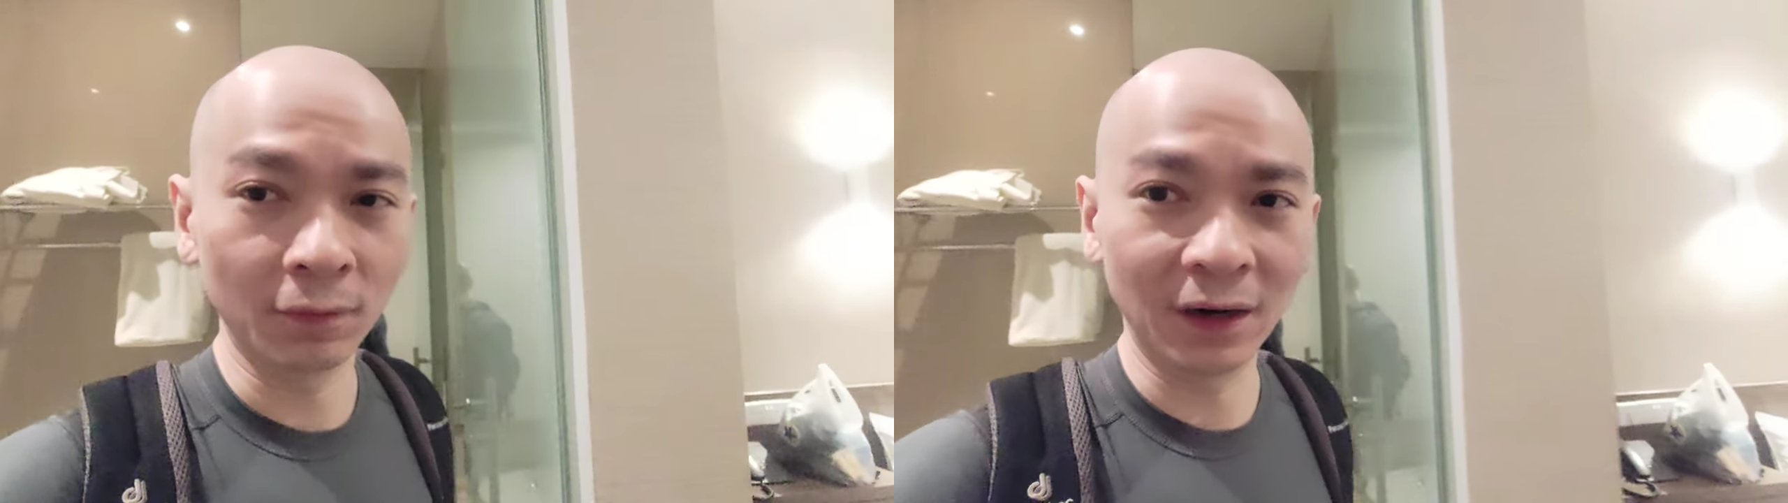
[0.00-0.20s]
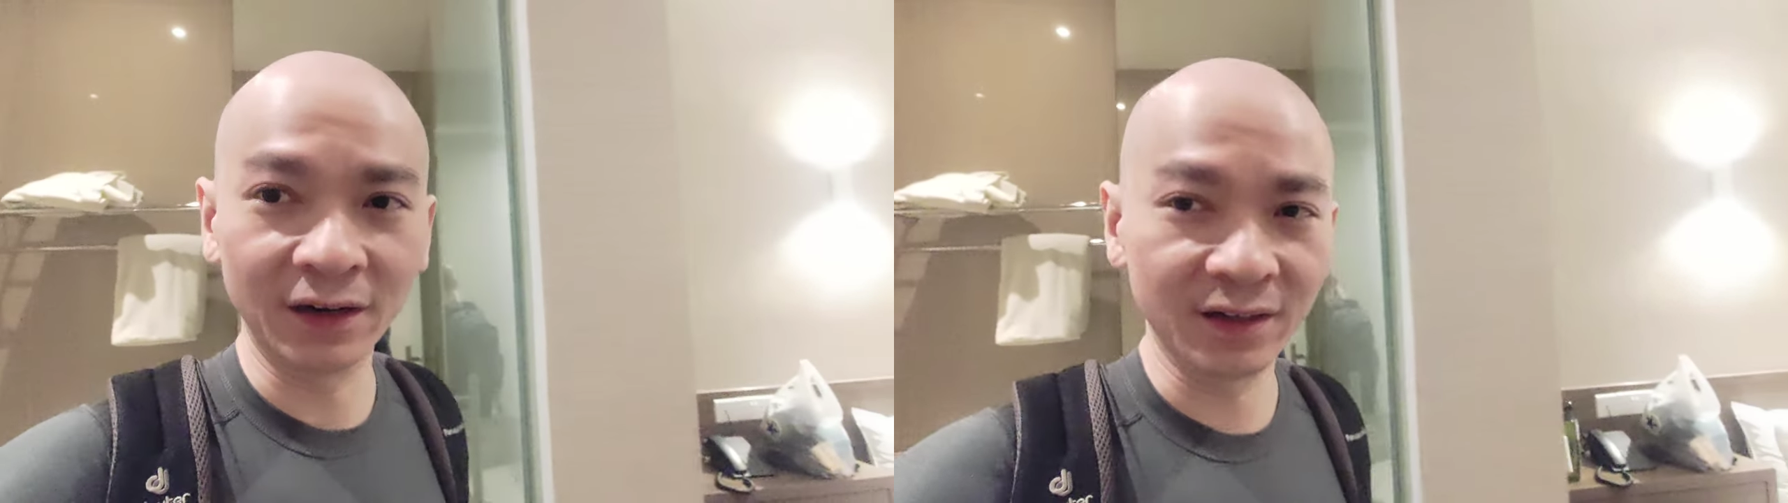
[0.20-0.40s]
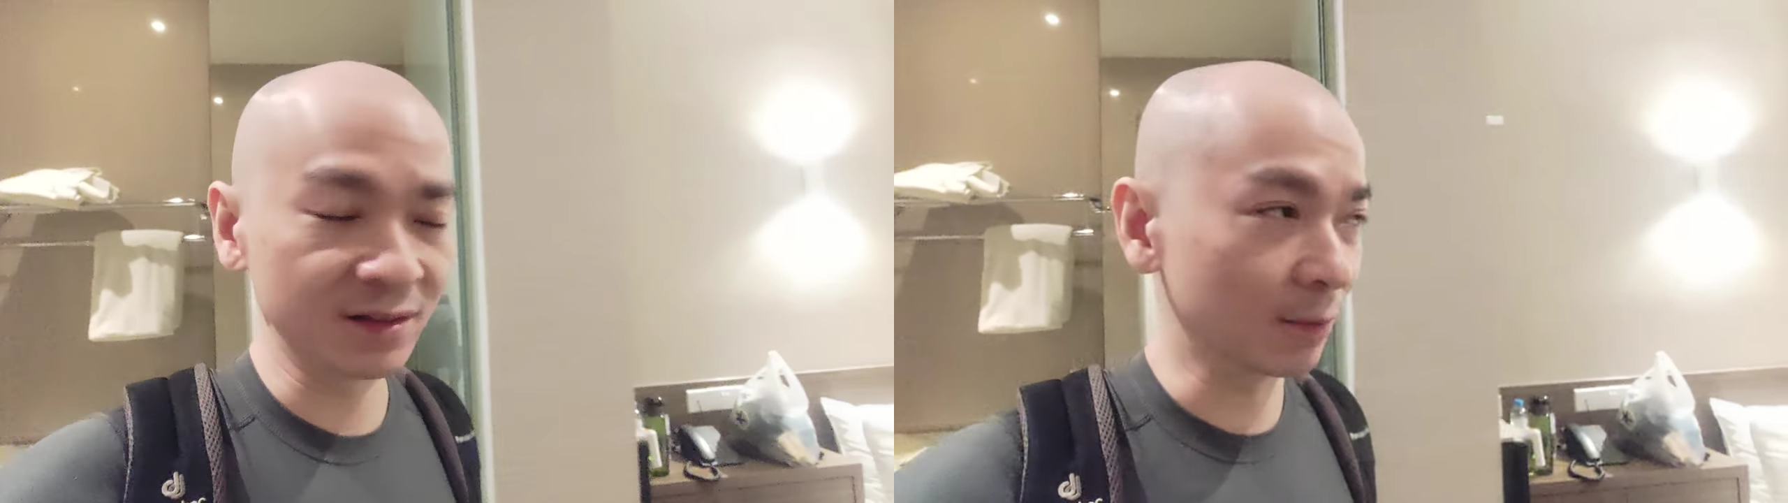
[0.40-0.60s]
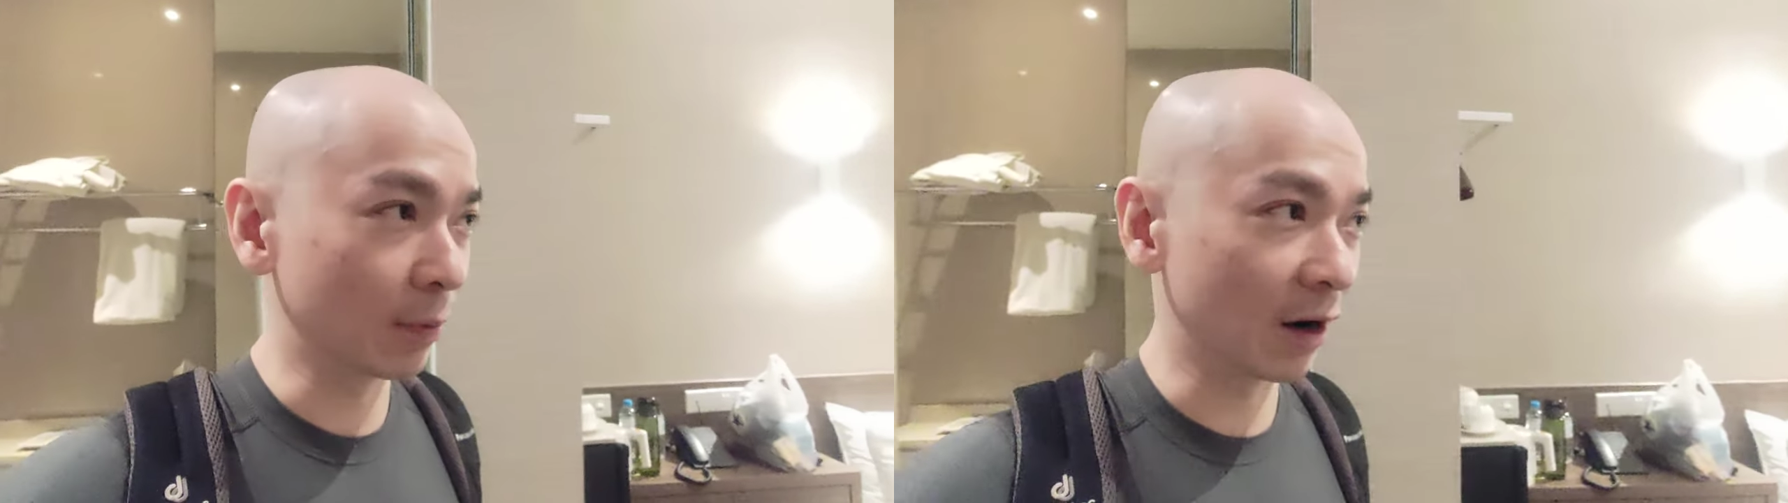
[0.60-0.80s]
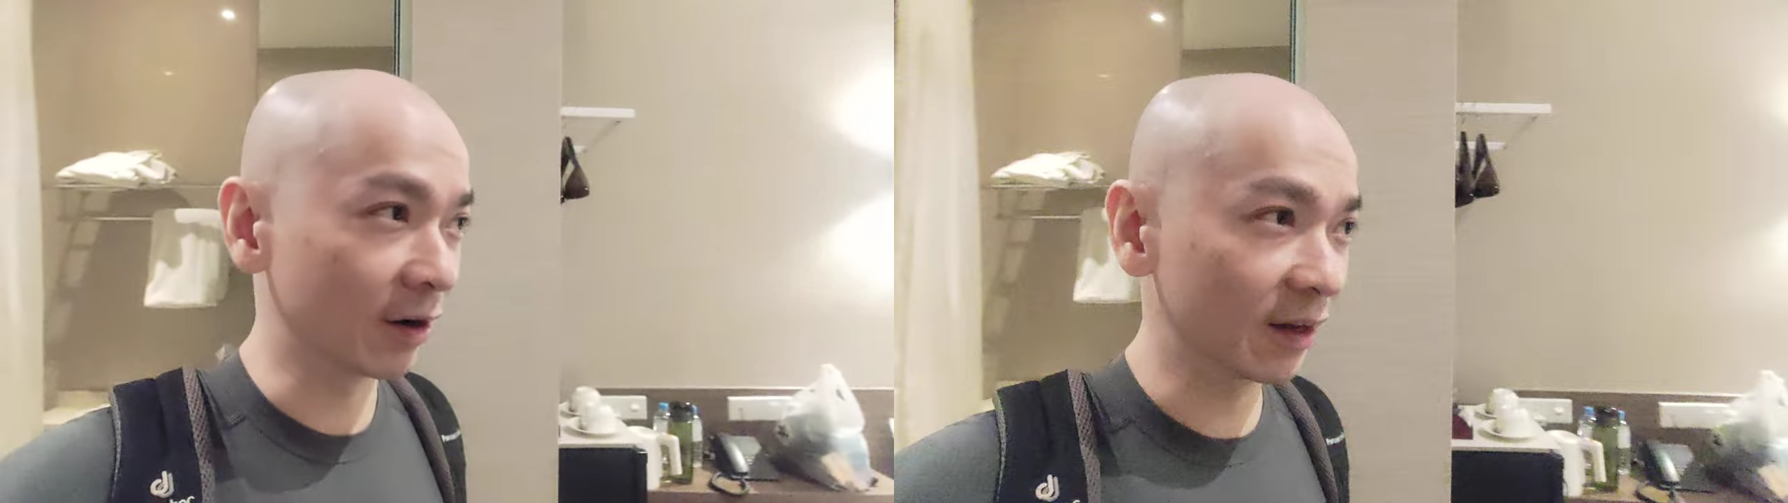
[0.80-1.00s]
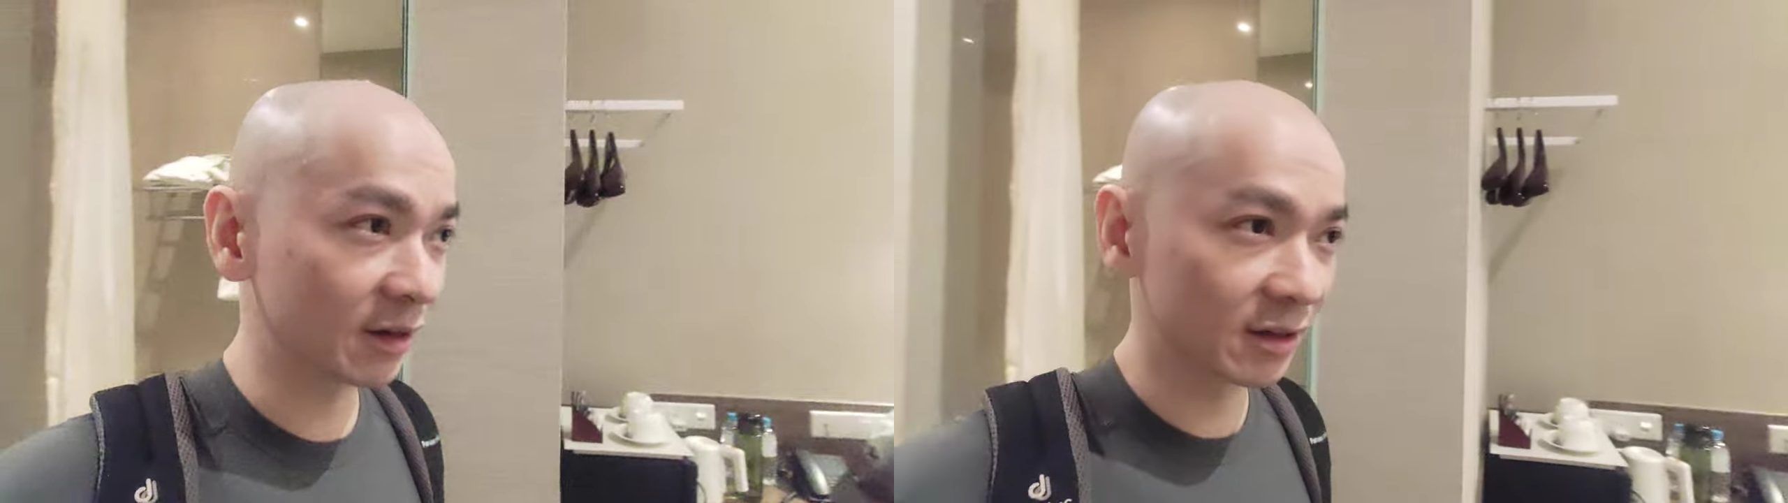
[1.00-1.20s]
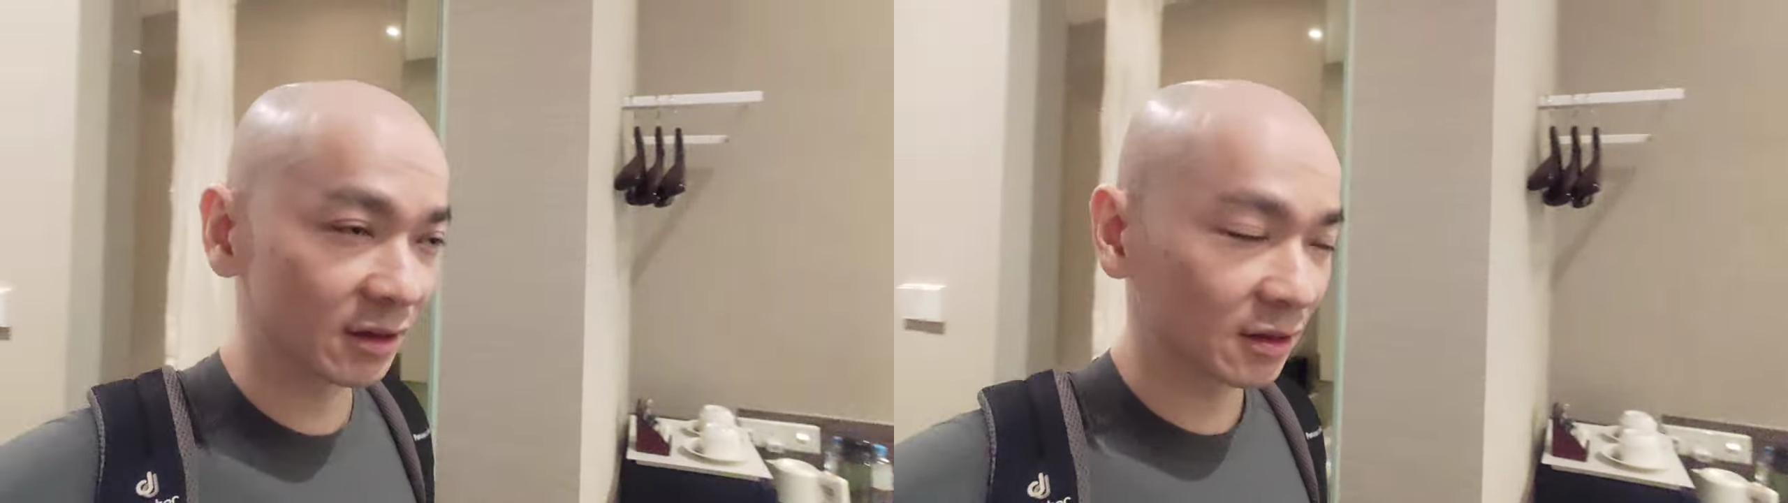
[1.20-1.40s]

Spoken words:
But that's about it.